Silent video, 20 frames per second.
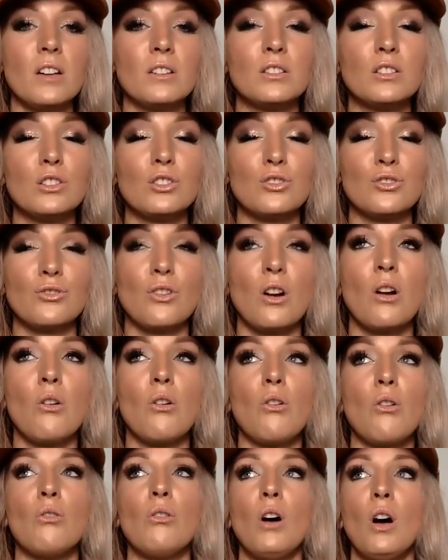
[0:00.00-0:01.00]
us
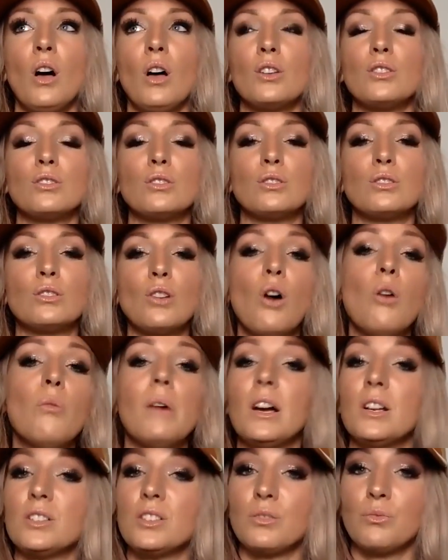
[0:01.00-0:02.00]
struggle so
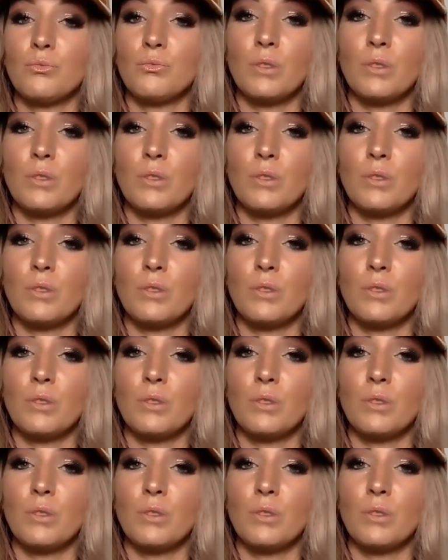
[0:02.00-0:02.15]
much,